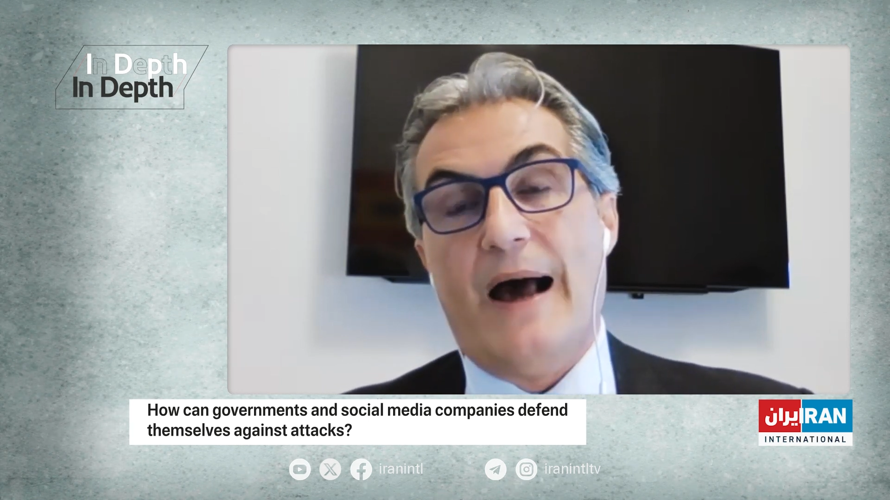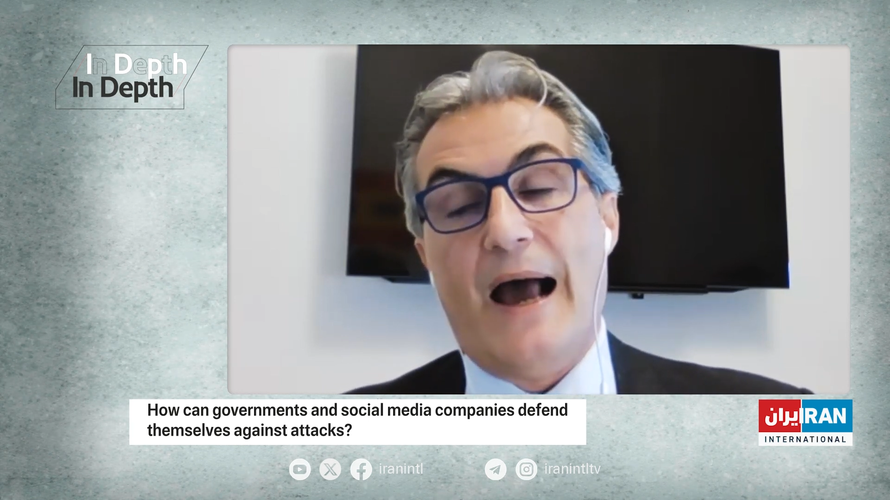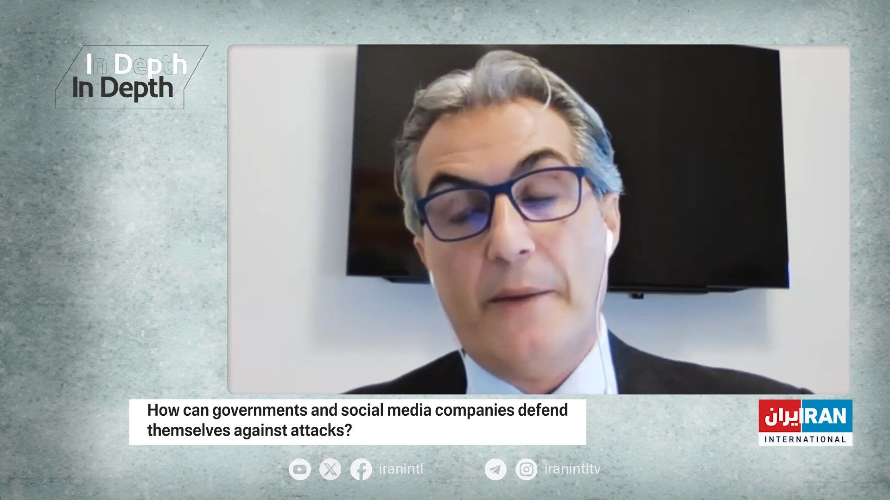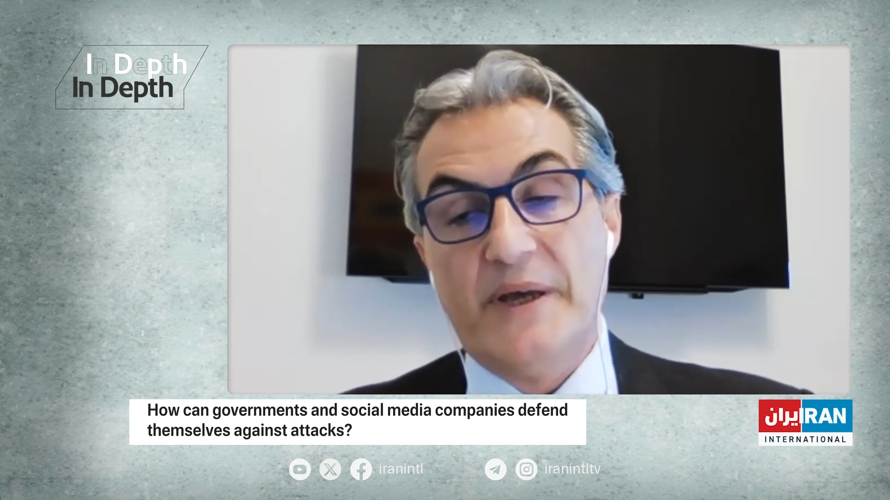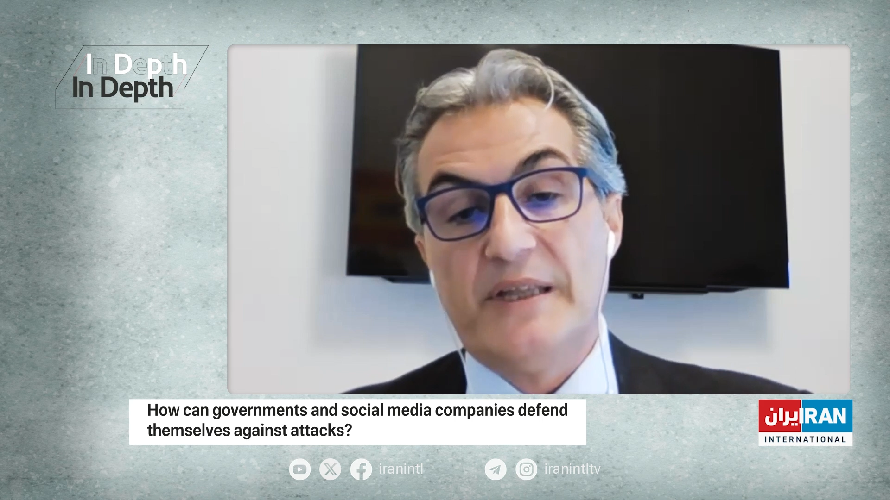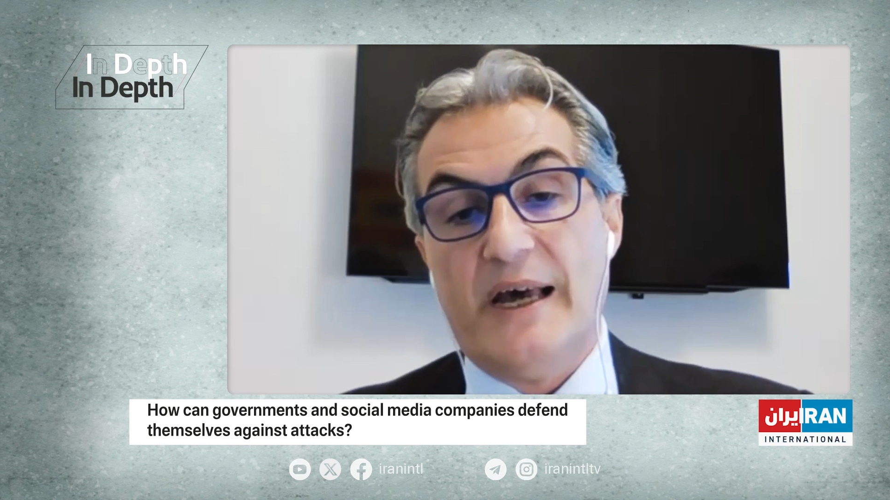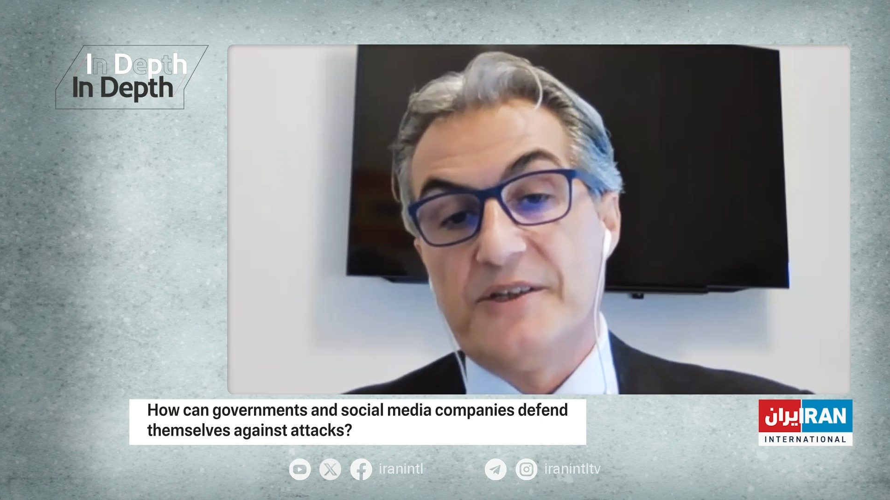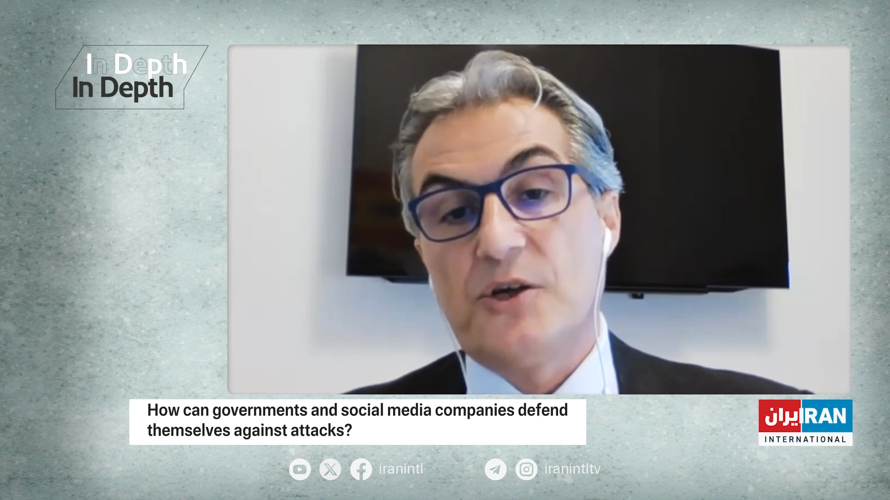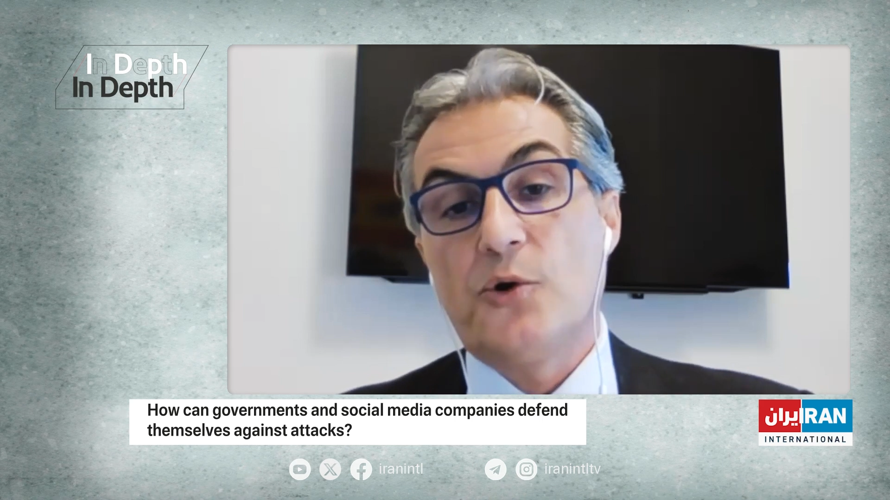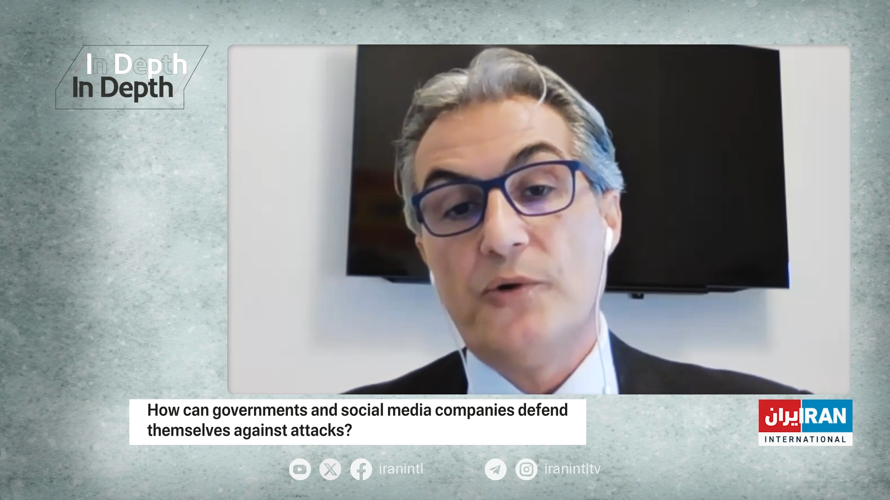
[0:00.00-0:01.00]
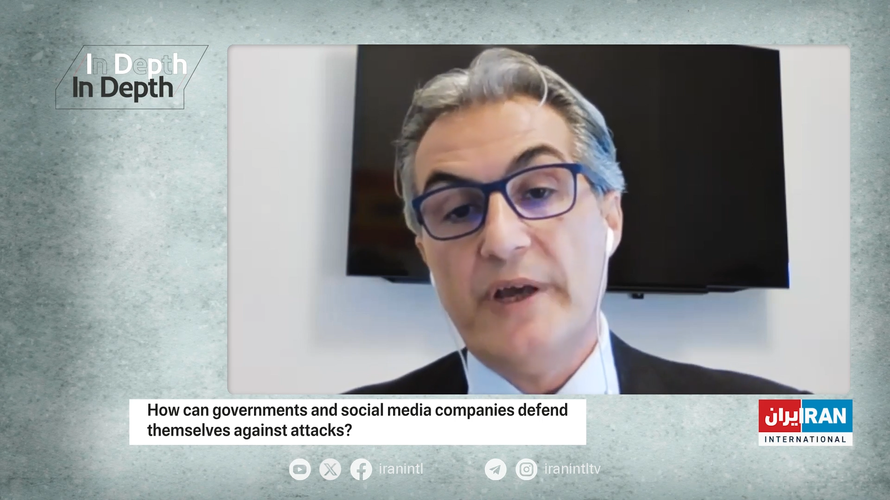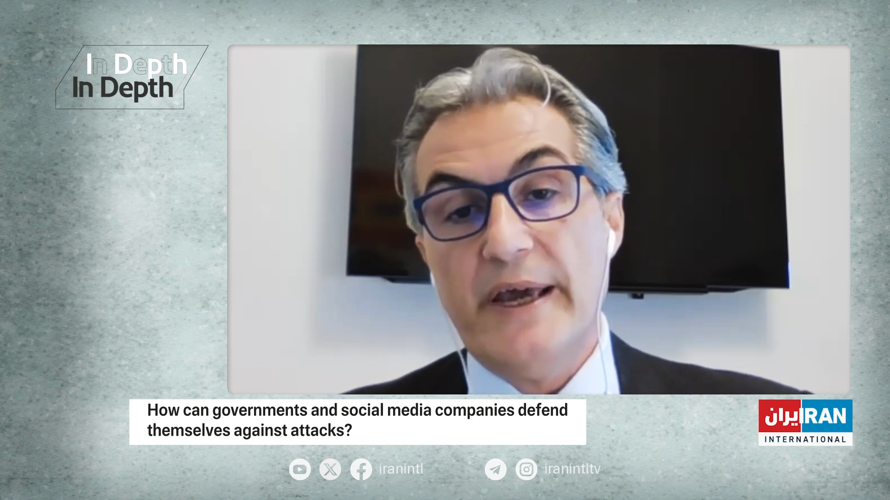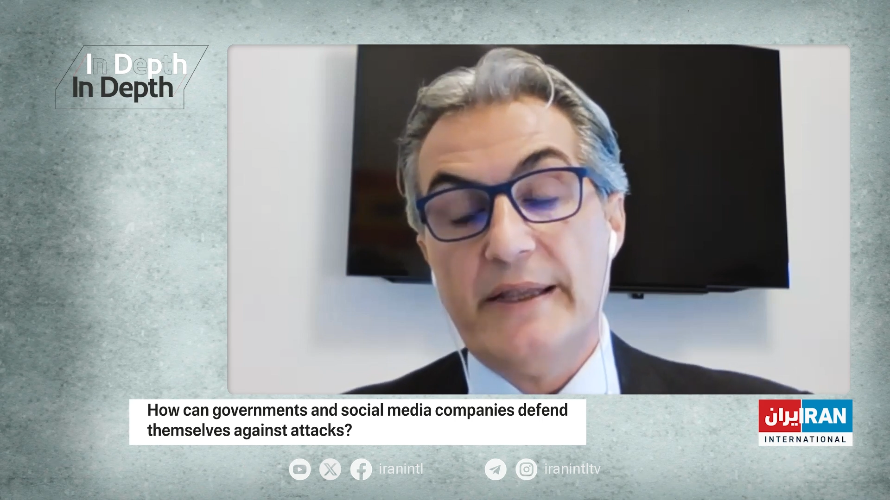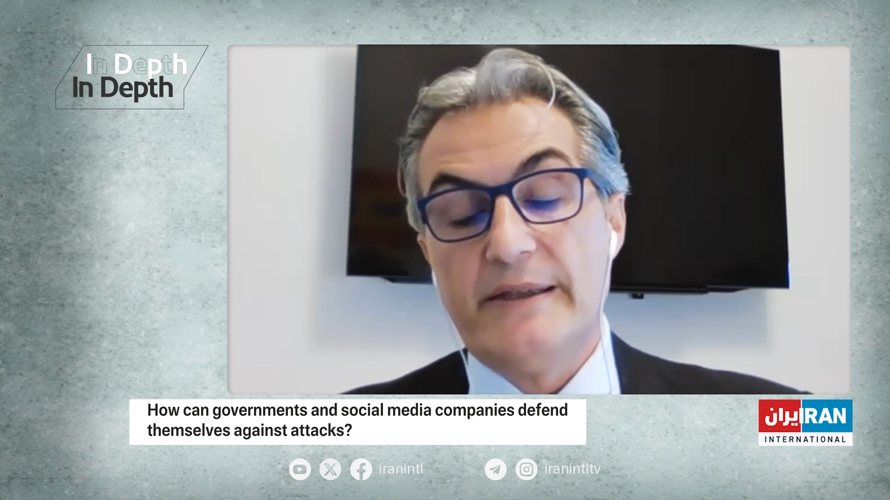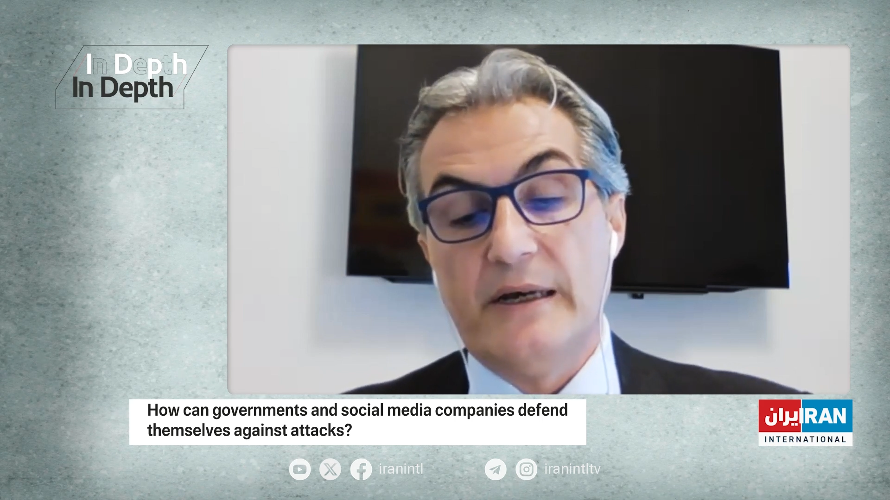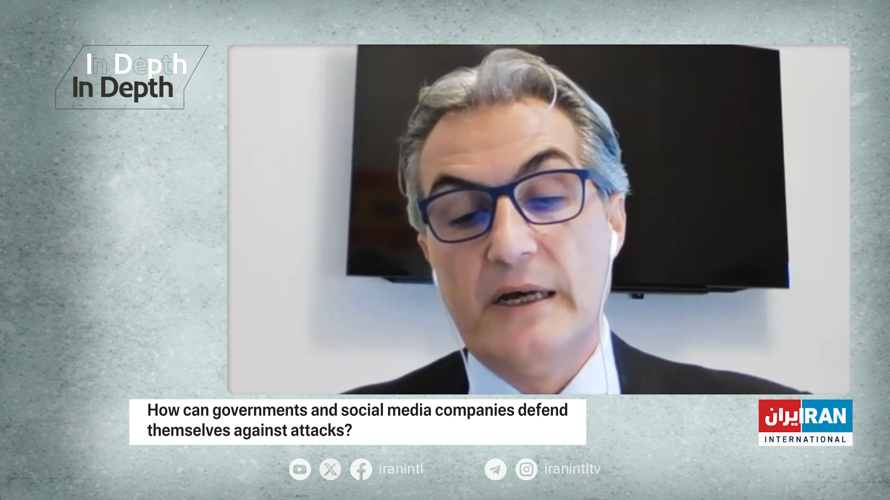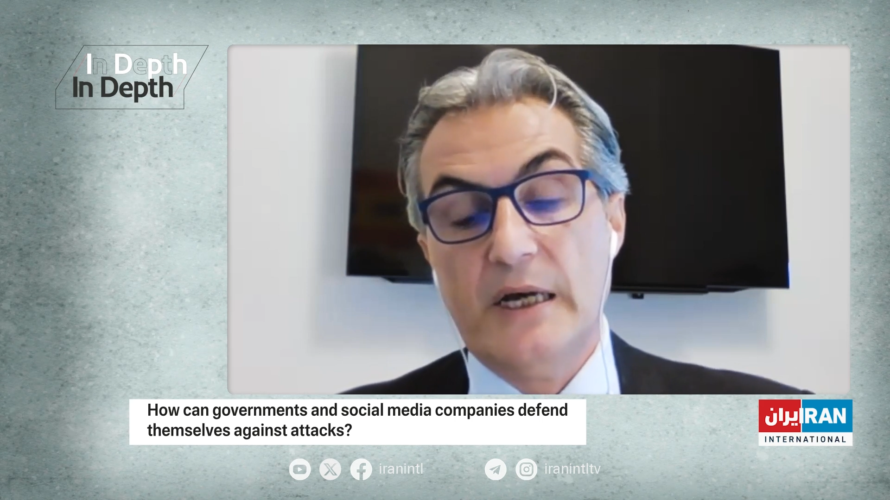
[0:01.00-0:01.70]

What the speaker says: aimed at create